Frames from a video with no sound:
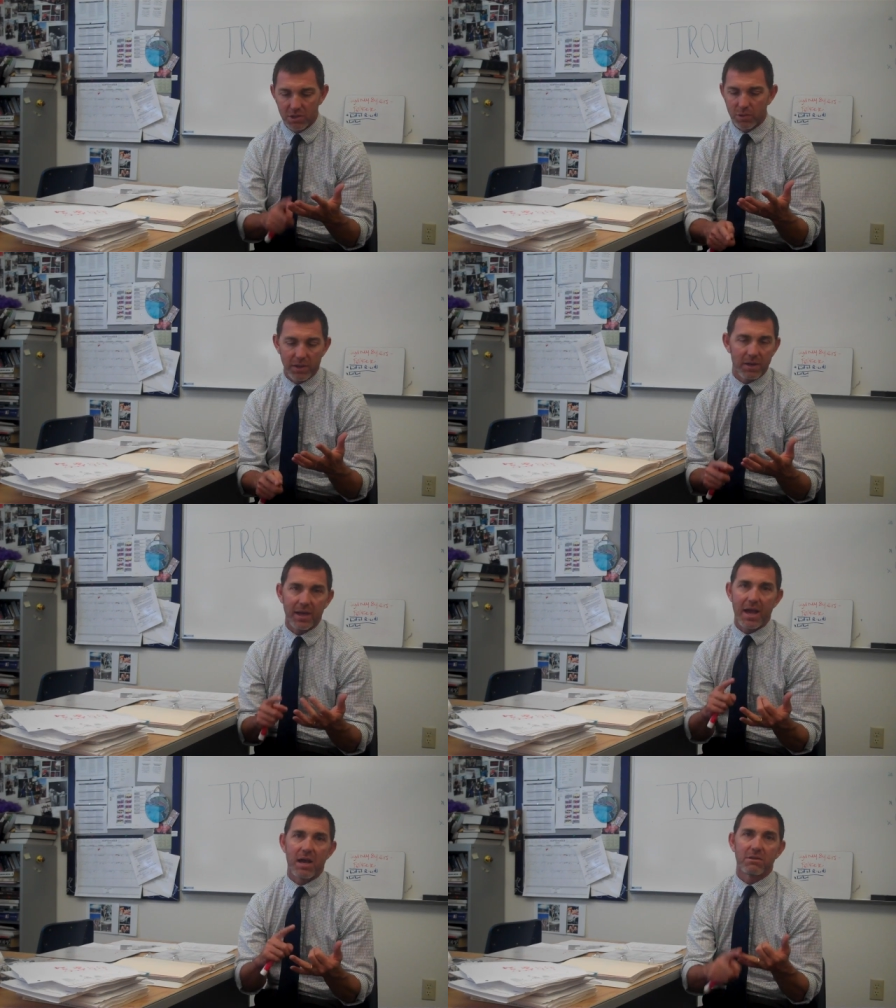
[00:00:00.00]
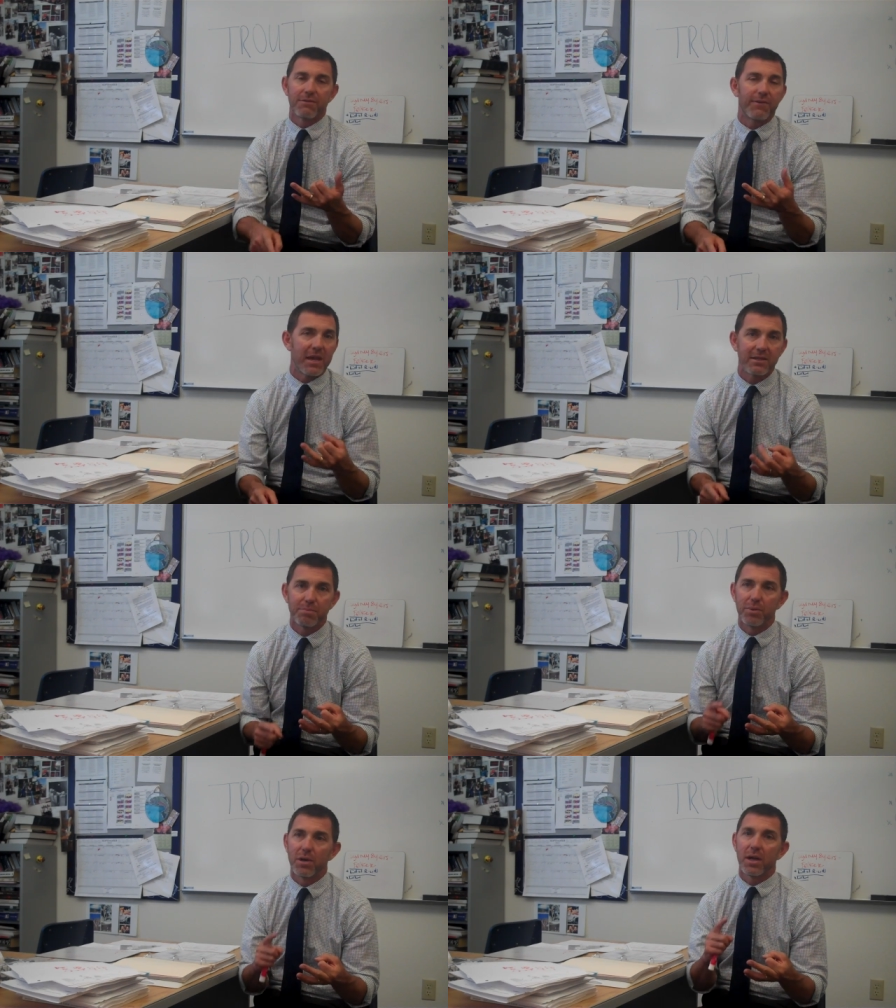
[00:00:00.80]
Twitter accounts,
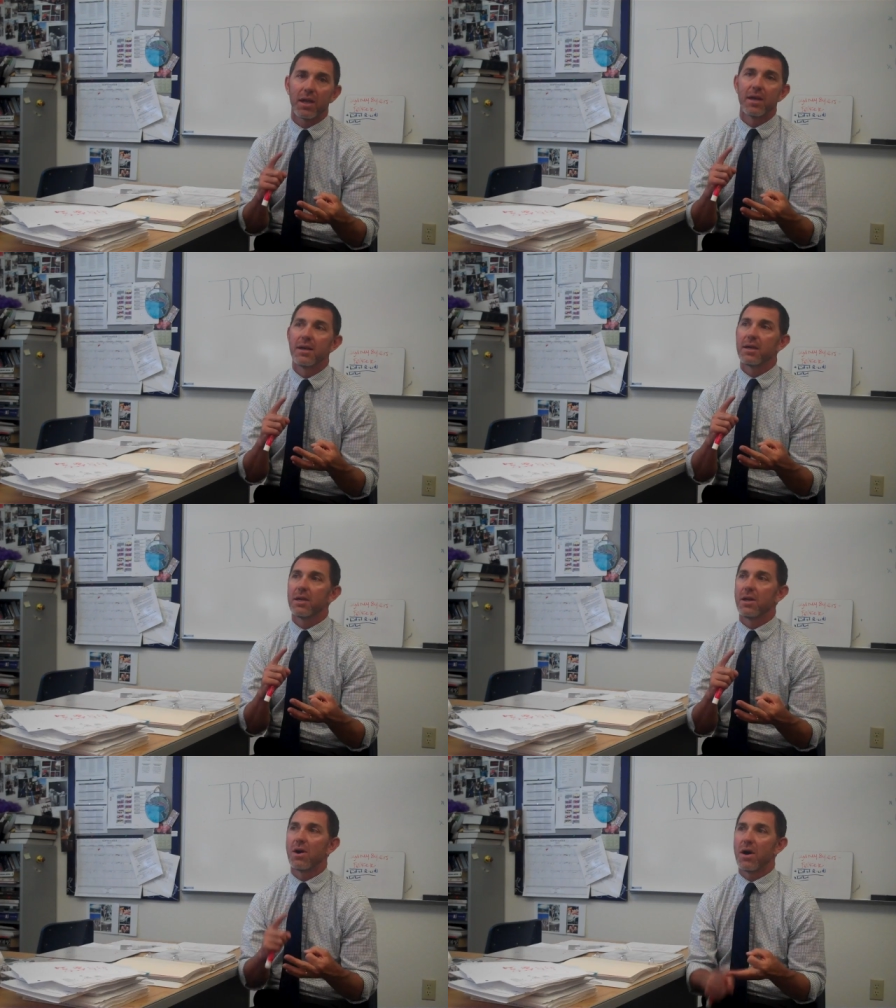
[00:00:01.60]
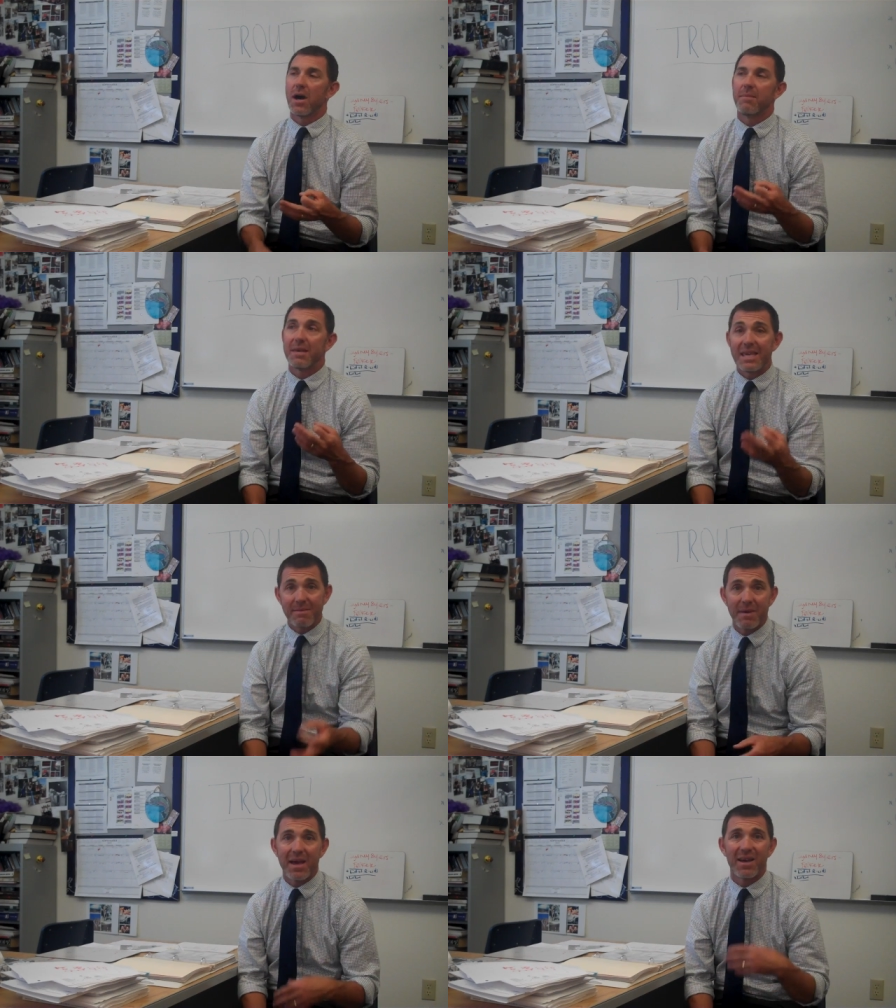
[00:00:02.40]
Facebook, you know, um,
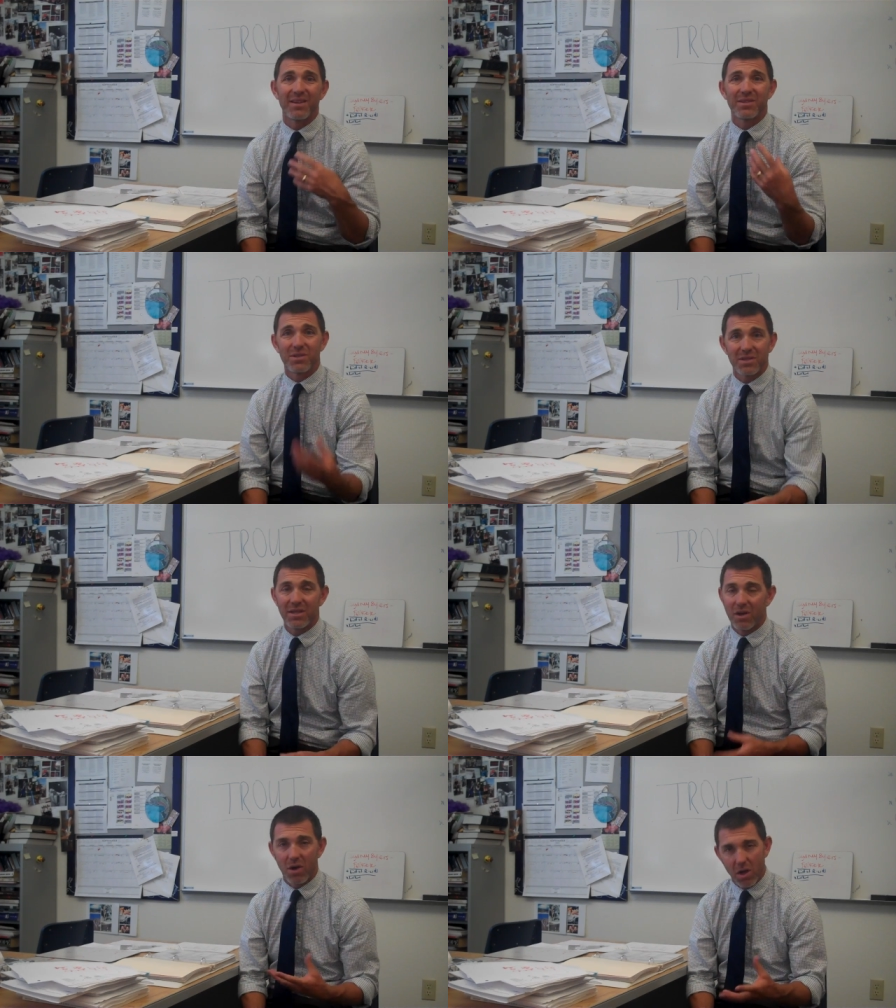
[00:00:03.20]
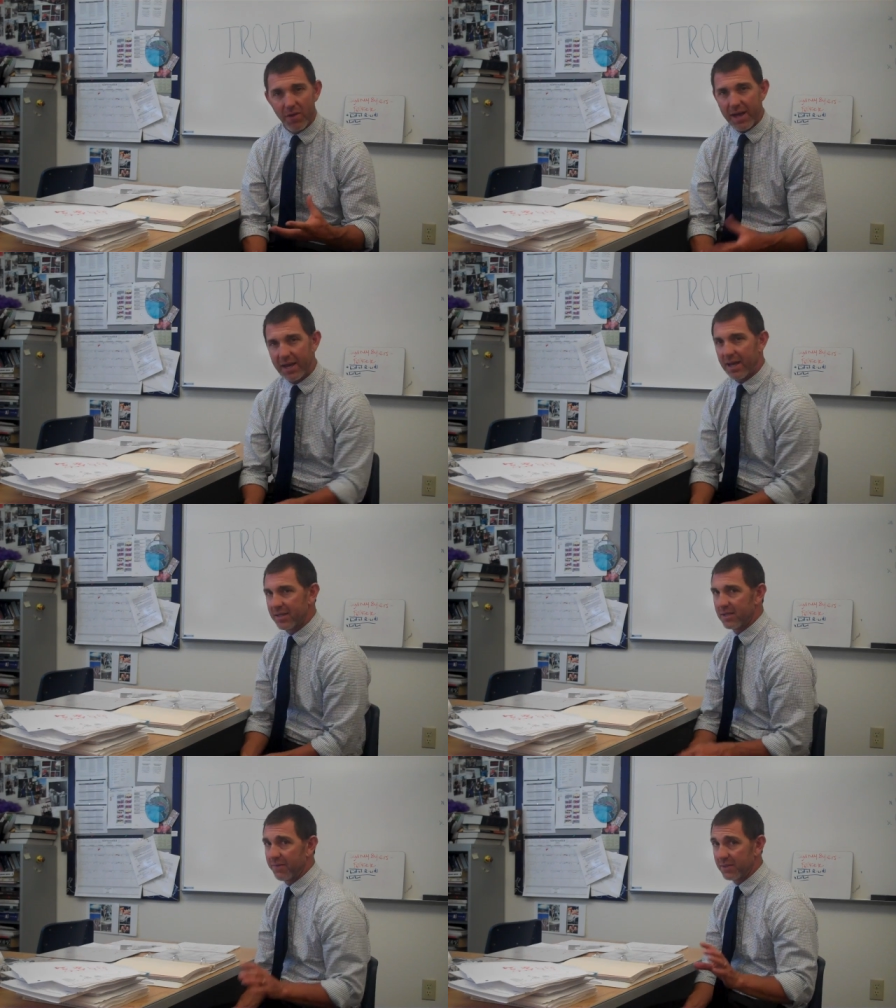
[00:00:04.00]
emails, you know, all that
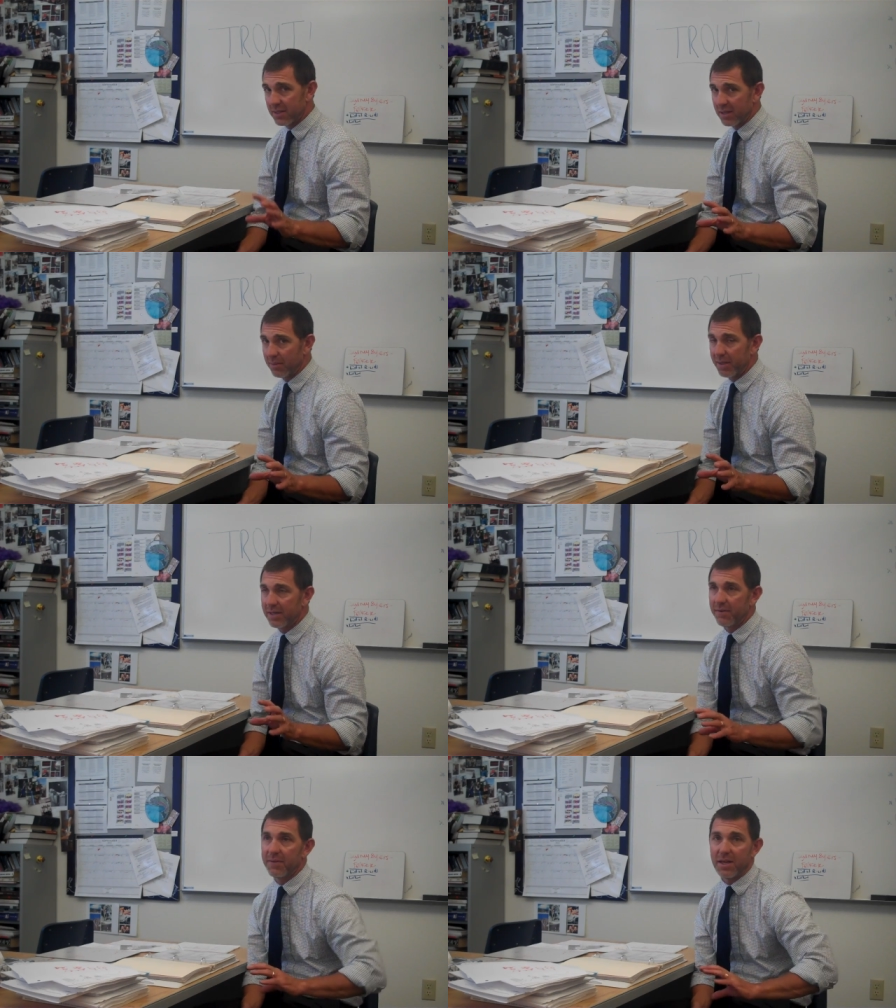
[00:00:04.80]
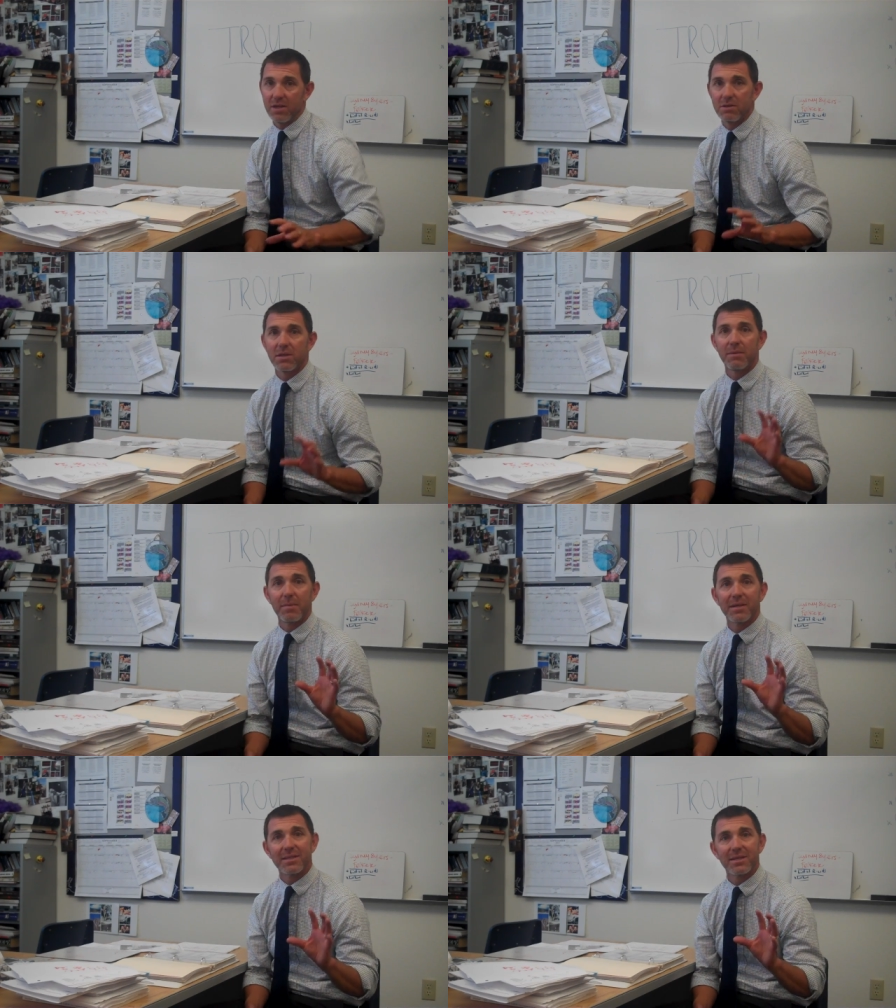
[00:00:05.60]
kind of stuff is a little bit different than it used to
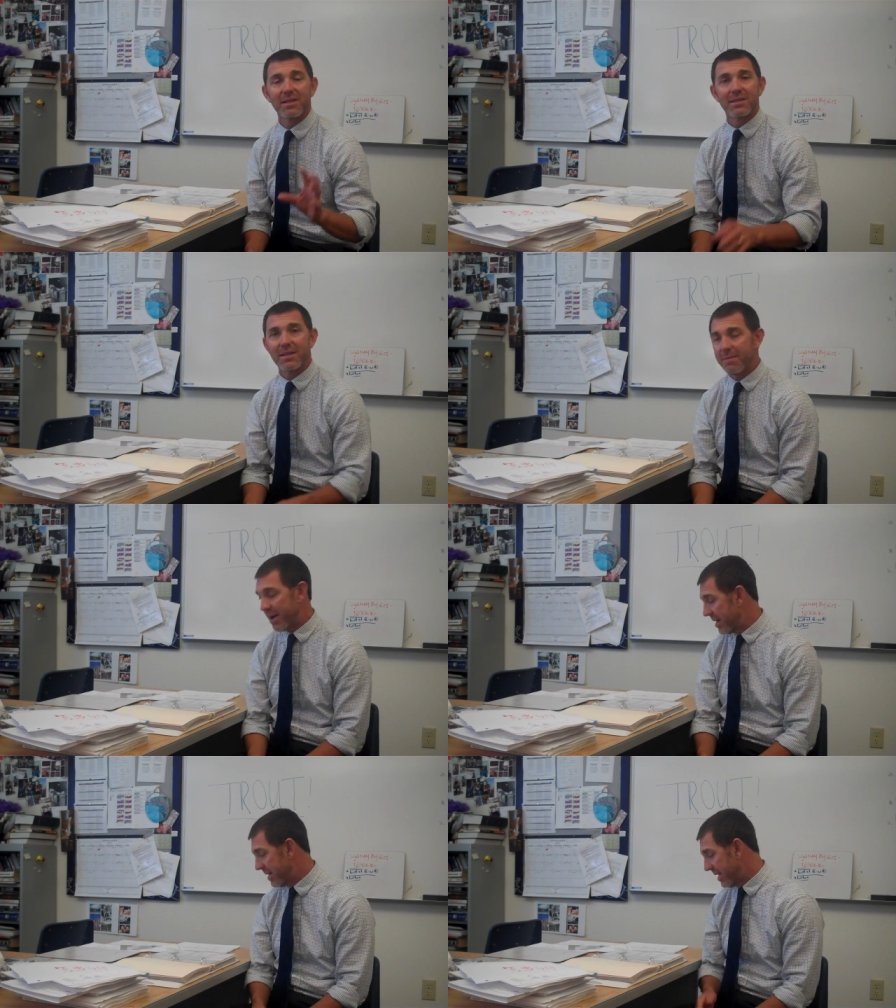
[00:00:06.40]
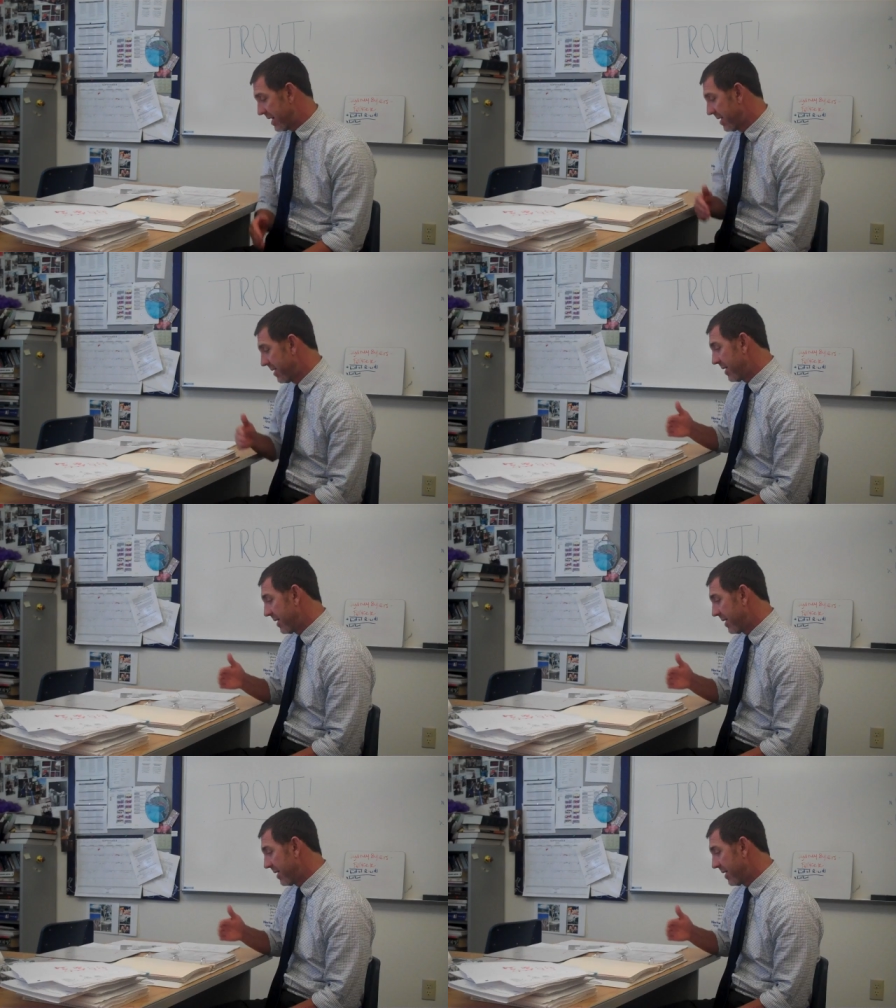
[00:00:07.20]
be, but still the same idea.